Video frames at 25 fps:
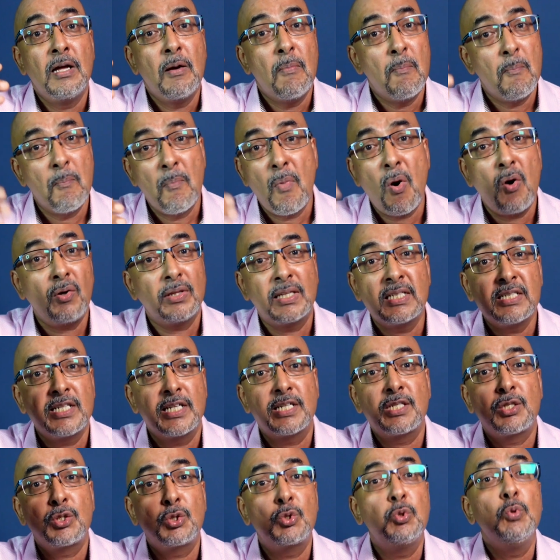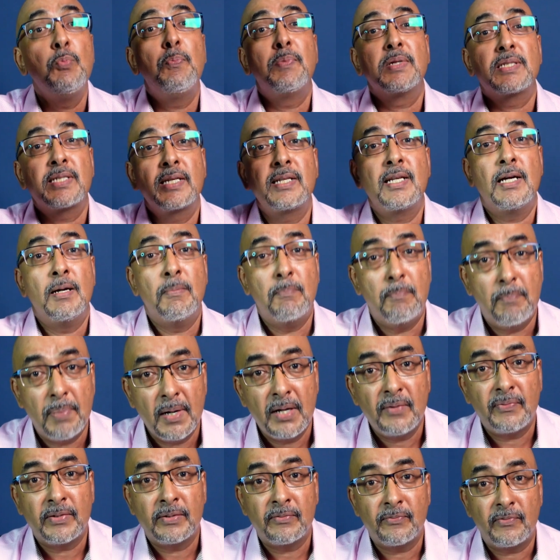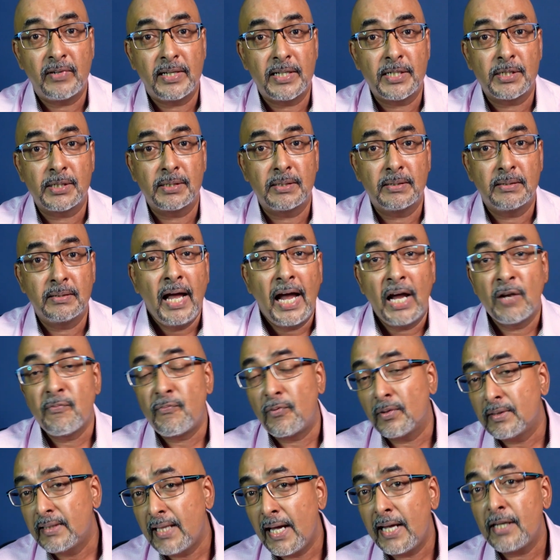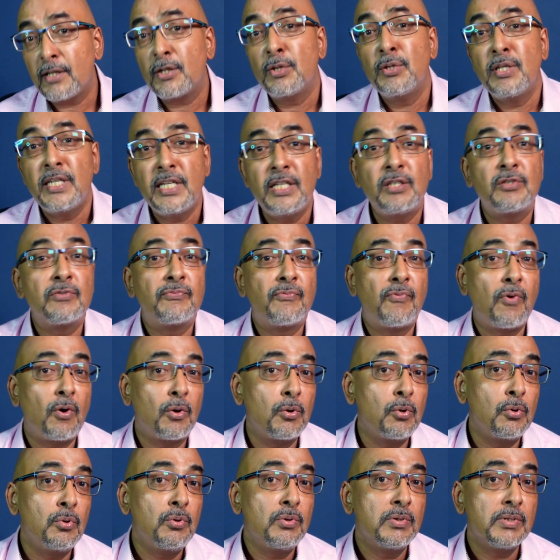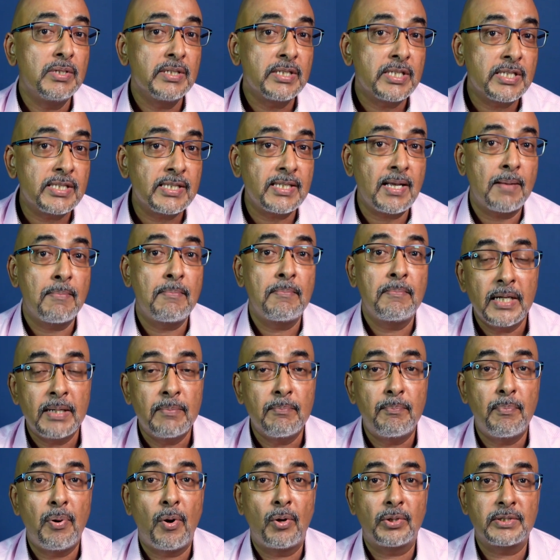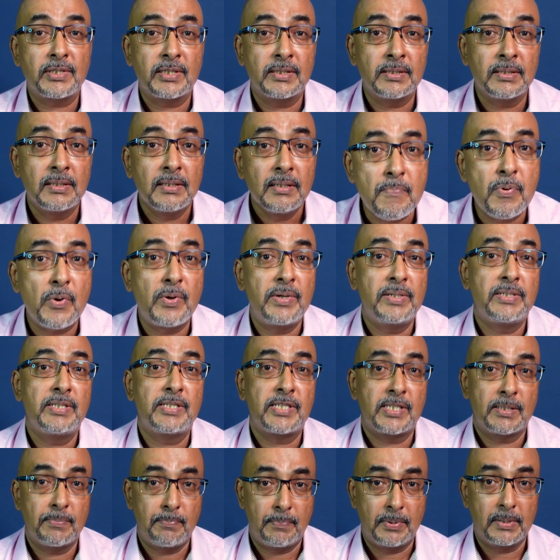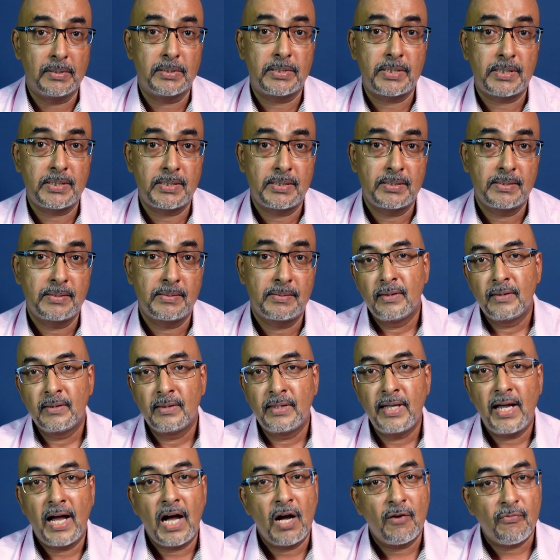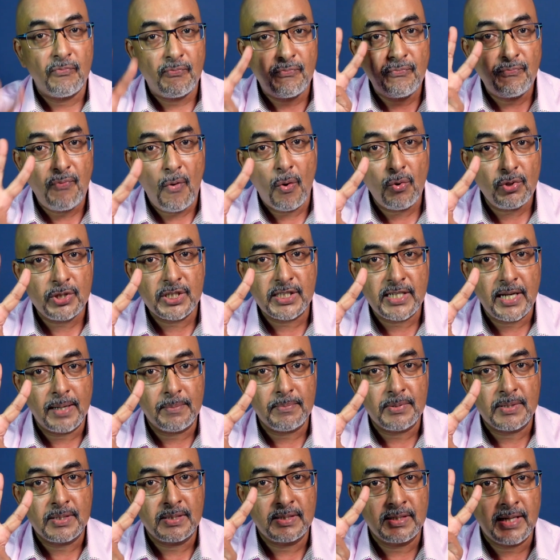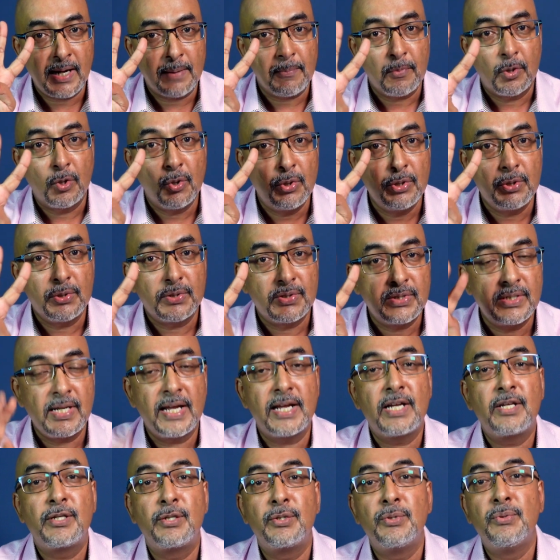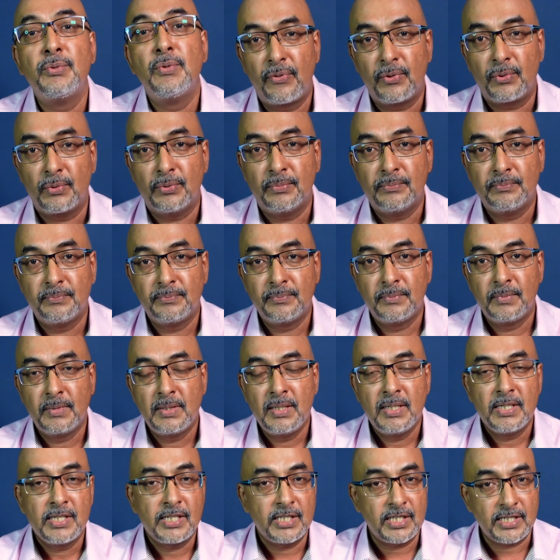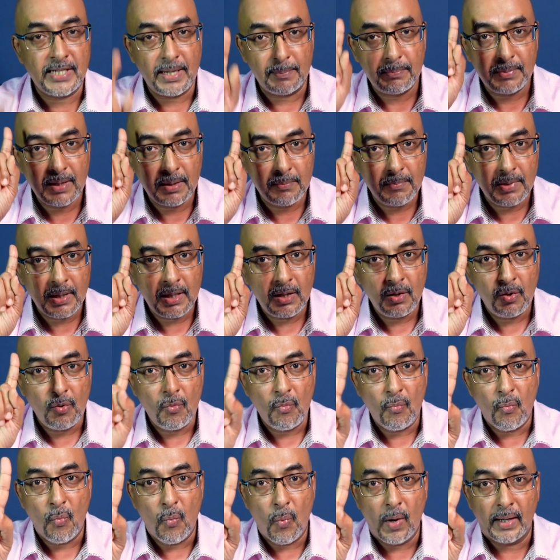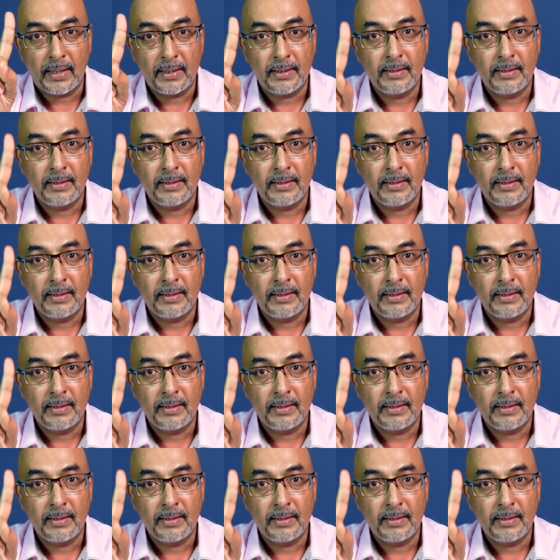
more than just 2% above inflation. And for that, you need to follow some important principles. There are 4 steps that I'm going to take you through. Step number 1,